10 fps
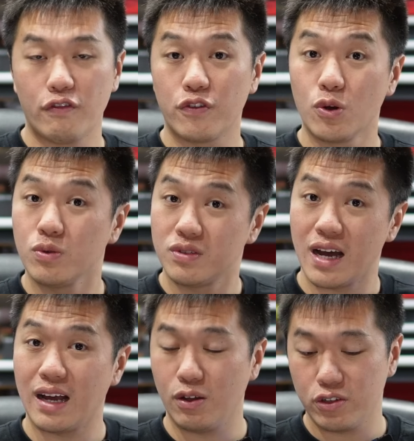fuel
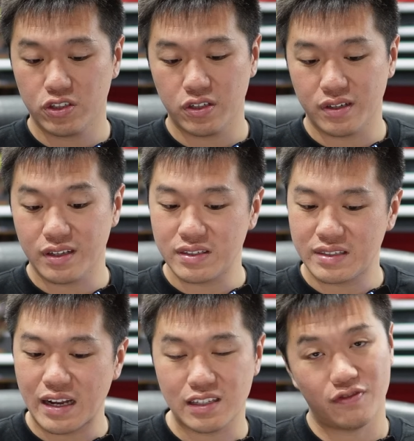dilution
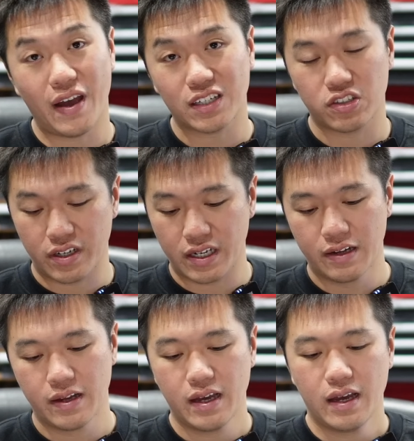satisfactory,
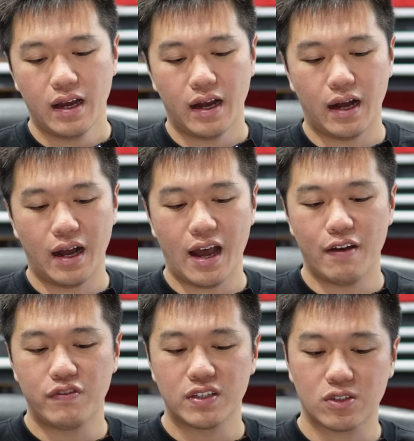
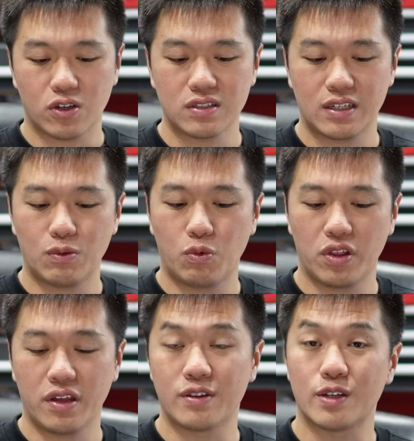and viscosity
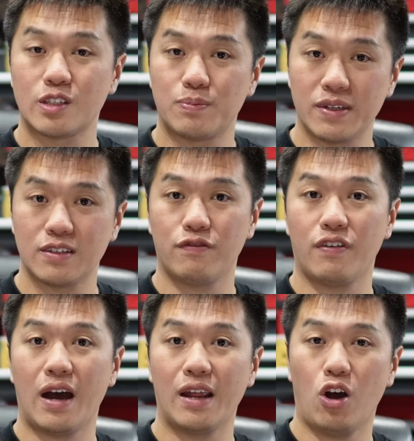within
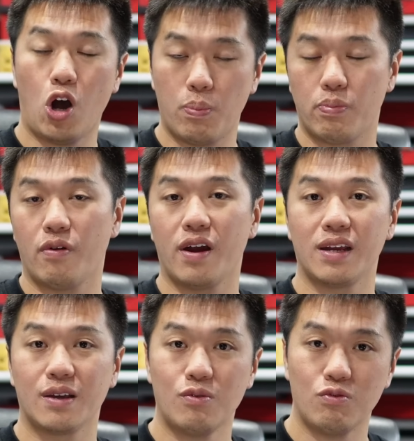specified
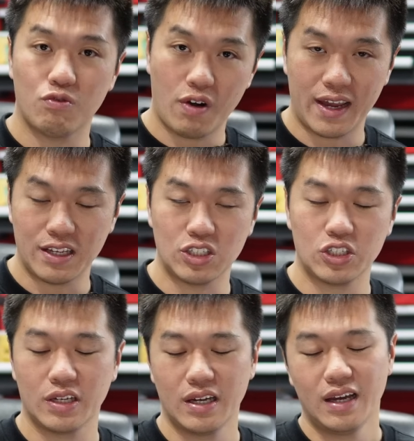operating range.